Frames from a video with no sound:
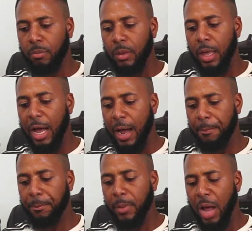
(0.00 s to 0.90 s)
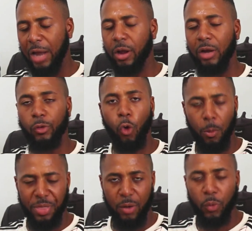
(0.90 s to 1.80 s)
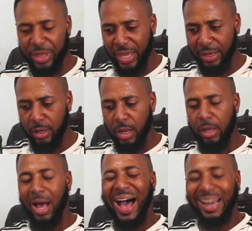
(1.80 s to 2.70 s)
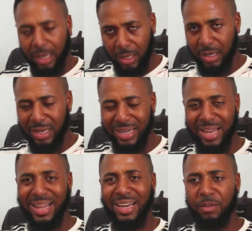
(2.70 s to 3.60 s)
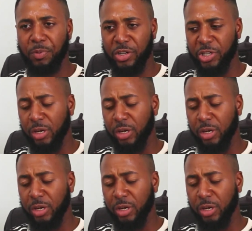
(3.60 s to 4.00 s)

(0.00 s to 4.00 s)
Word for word: and hope that we can handle that added pressure.